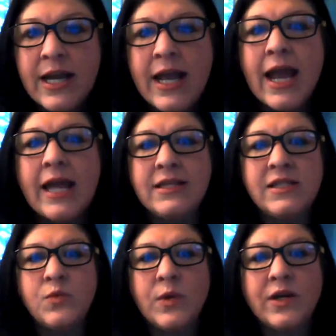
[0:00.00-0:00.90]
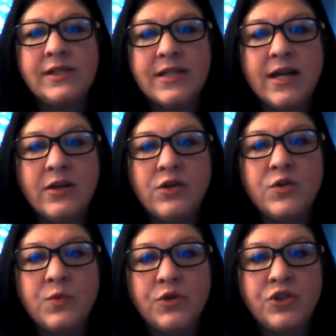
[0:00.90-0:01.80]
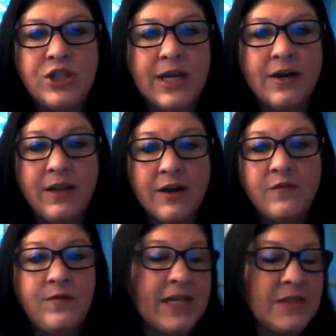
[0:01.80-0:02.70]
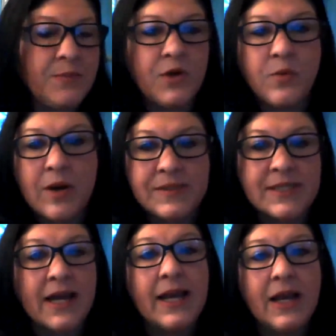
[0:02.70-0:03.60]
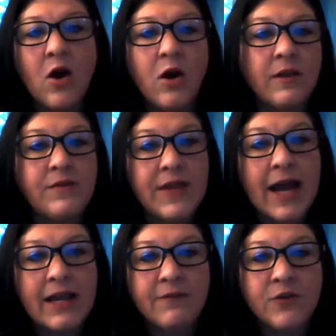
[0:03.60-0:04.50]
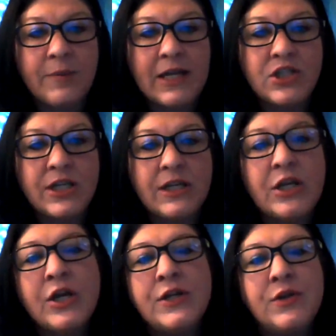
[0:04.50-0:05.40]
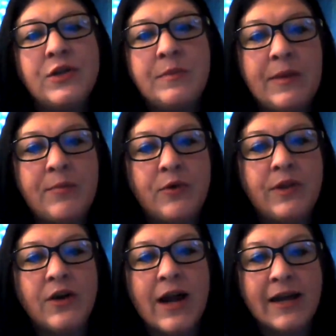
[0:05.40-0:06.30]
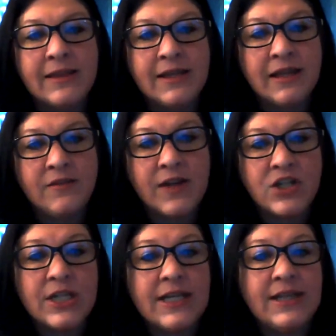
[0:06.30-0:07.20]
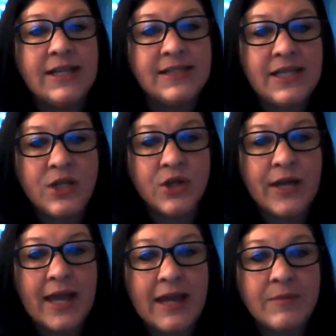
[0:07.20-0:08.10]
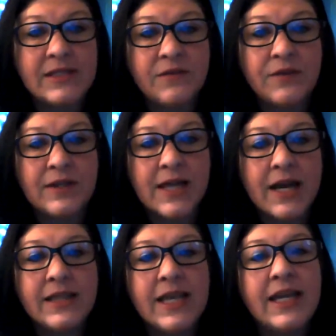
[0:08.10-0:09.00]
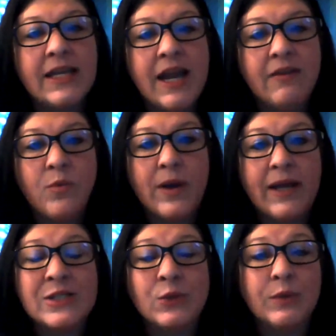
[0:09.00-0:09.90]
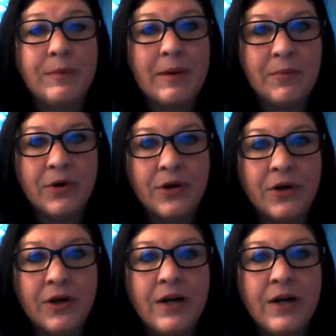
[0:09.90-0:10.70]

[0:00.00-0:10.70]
And this is where designers will share their Facebook, website, all of that information so that people that are at the convention and they see your game and stuff like that, they can have a way to remember